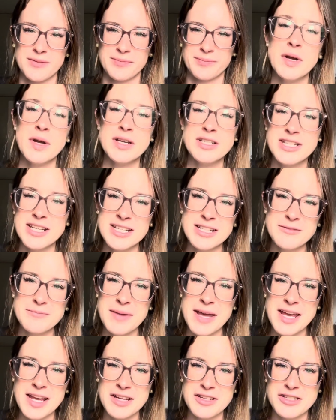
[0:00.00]
We didn't
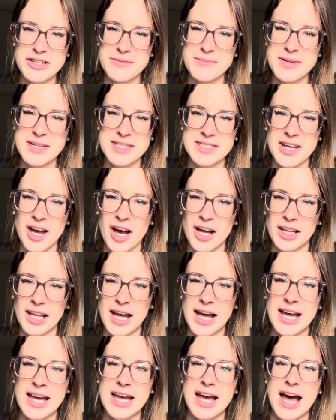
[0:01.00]
make it to
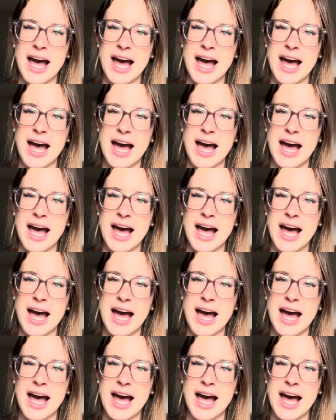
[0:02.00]
Masala.